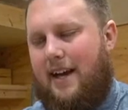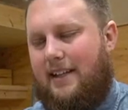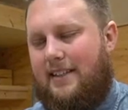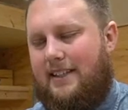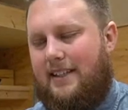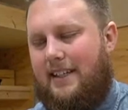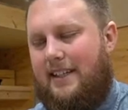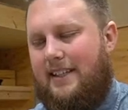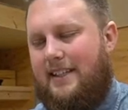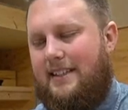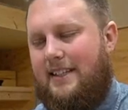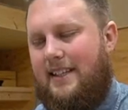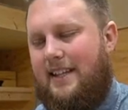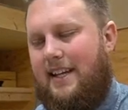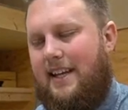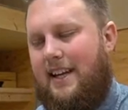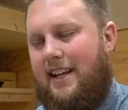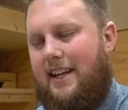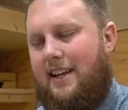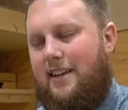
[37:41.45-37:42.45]
It's easy to
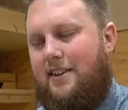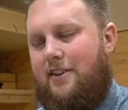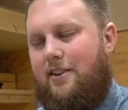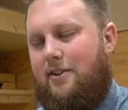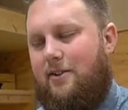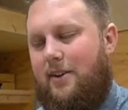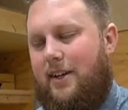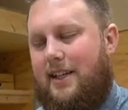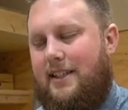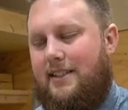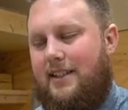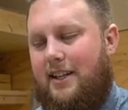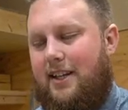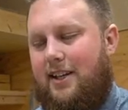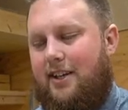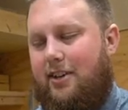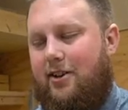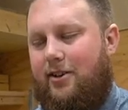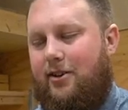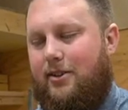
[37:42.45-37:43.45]
get into, easy to
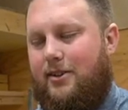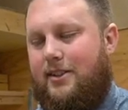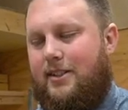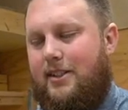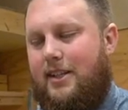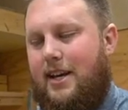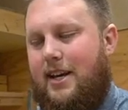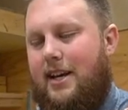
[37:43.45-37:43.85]
use.